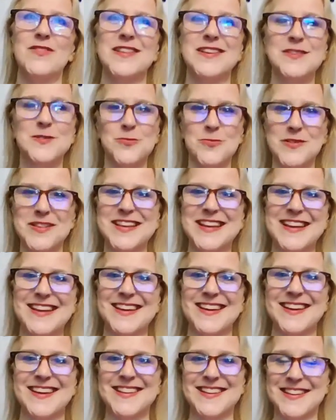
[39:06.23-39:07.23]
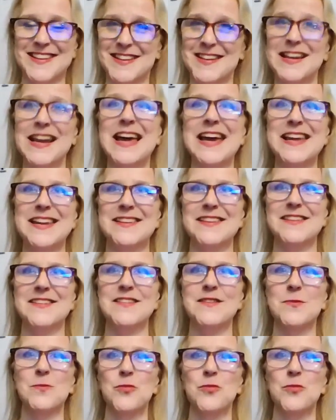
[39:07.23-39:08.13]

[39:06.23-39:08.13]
that's really an enlightened